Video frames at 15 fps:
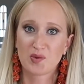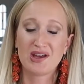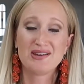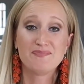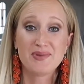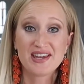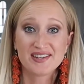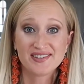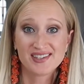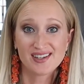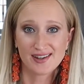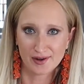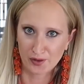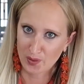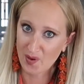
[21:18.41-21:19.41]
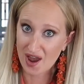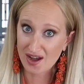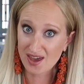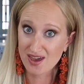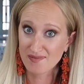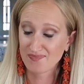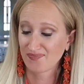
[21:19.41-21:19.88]
one, BND, are you
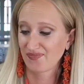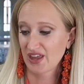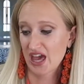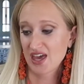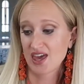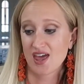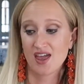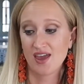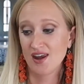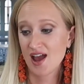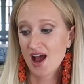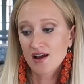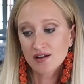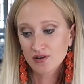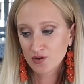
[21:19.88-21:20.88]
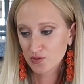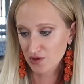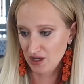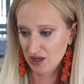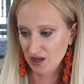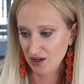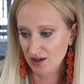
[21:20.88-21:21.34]
ready? Again, I don't
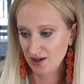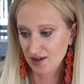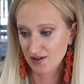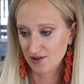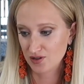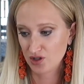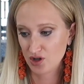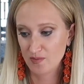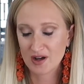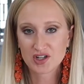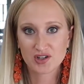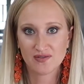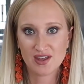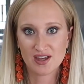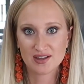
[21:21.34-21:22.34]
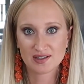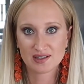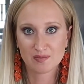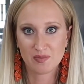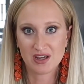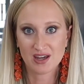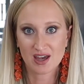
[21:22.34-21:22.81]
need too much of this
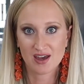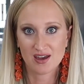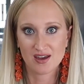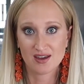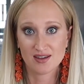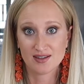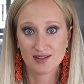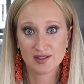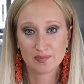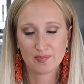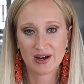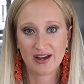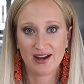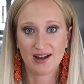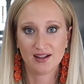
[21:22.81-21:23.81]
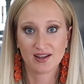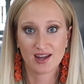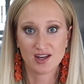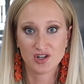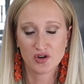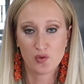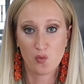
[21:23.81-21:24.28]
because my
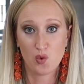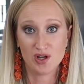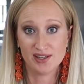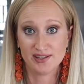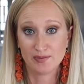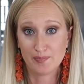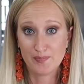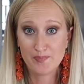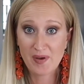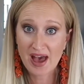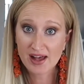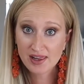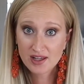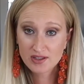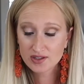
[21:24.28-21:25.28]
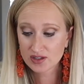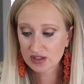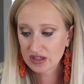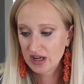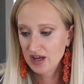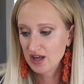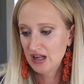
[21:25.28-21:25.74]
allocation was balanced,
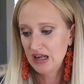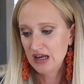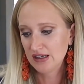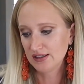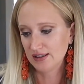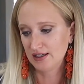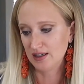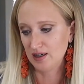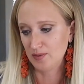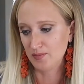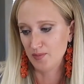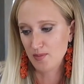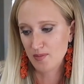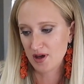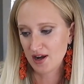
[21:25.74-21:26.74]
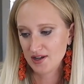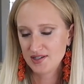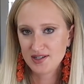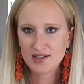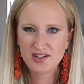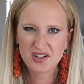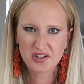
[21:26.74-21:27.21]
but I
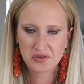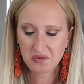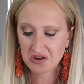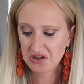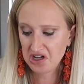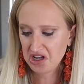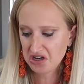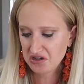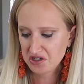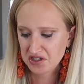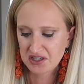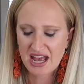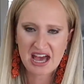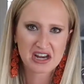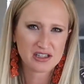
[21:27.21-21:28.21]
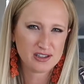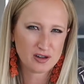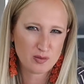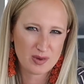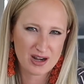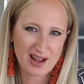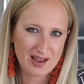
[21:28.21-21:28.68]
did just wanna add a little
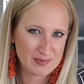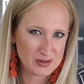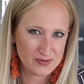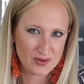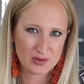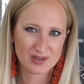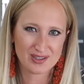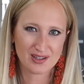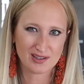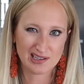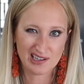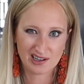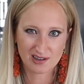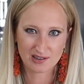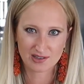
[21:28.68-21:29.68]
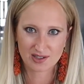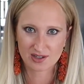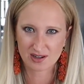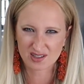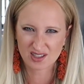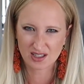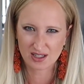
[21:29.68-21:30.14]
bit. I have been focusing a lot on
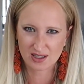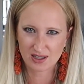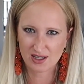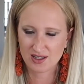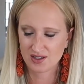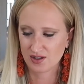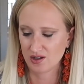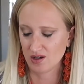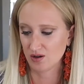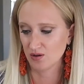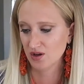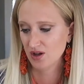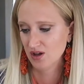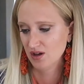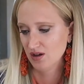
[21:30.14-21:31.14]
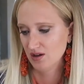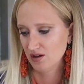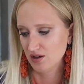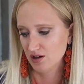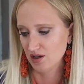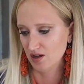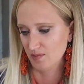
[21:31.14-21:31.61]
stocks lately, so
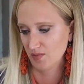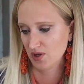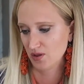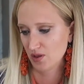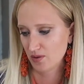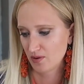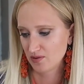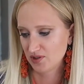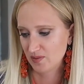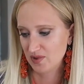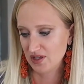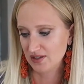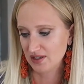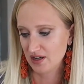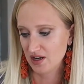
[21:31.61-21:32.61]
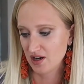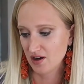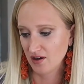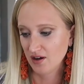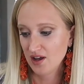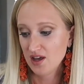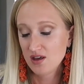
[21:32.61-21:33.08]
I'll throw some of these in
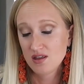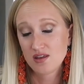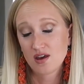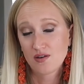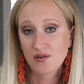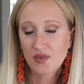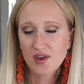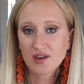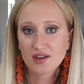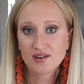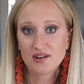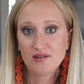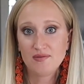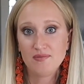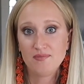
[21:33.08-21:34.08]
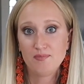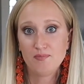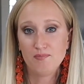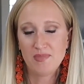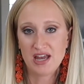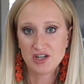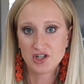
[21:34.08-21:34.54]
here. The other thing I didn't
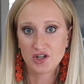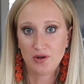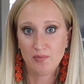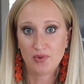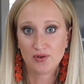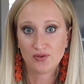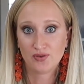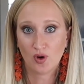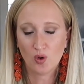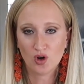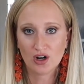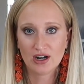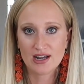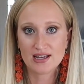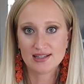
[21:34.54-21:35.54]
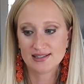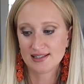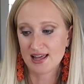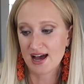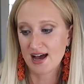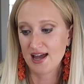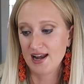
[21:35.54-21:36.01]
mention before is
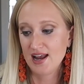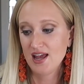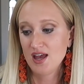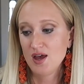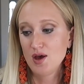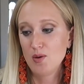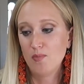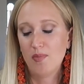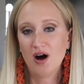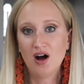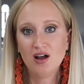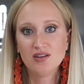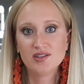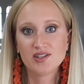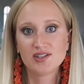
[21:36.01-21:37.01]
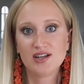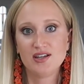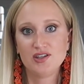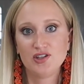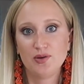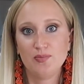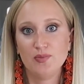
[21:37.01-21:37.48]
that bonds
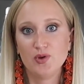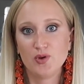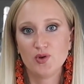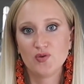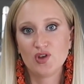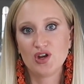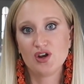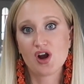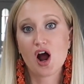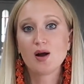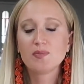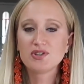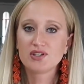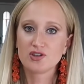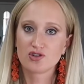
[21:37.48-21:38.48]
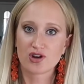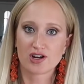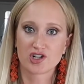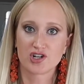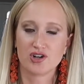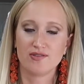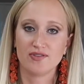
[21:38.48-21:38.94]
tend to move in an opposite
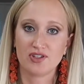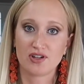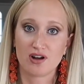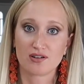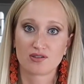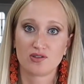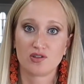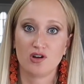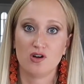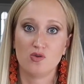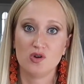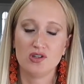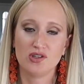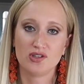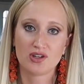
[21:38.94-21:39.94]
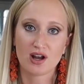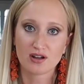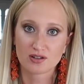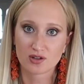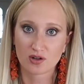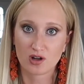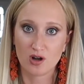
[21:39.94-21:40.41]
direction of stocks. So when
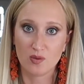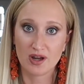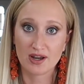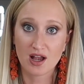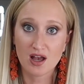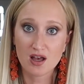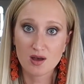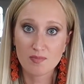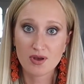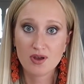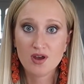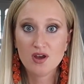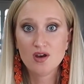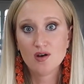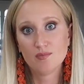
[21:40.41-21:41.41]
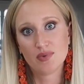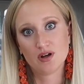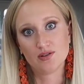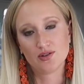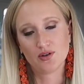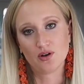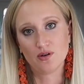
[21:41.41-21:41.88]
stocks are going up,
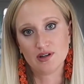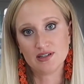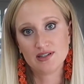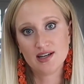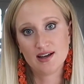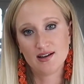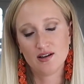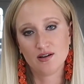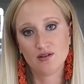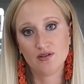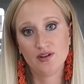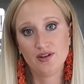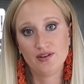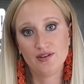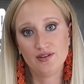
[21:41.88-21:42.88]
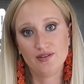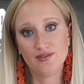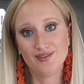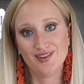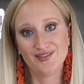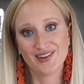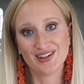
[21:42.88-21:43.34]
bonds are going down,
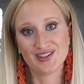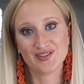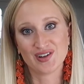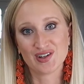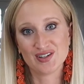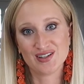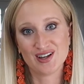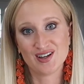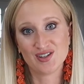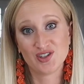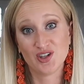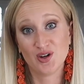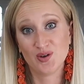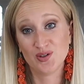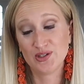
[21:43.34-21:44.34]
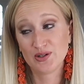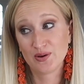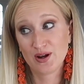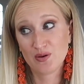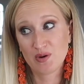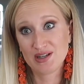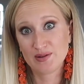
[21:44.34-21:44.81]
and vice versa. So it's a
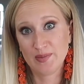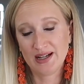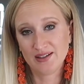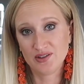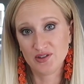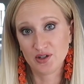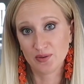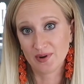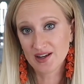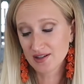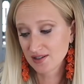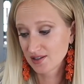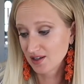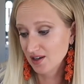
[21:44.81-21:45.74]
great way to balance your risk.